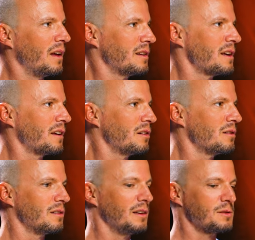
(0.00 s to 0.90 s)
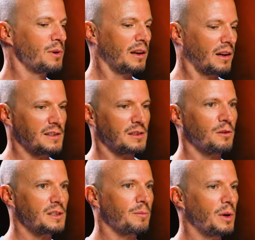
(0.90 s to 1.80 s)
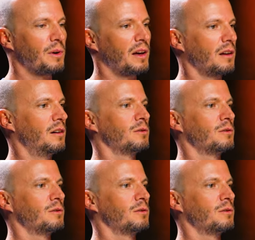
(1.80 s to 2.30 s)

yeah, it's like you know it, yeah. it's really like a service that people like.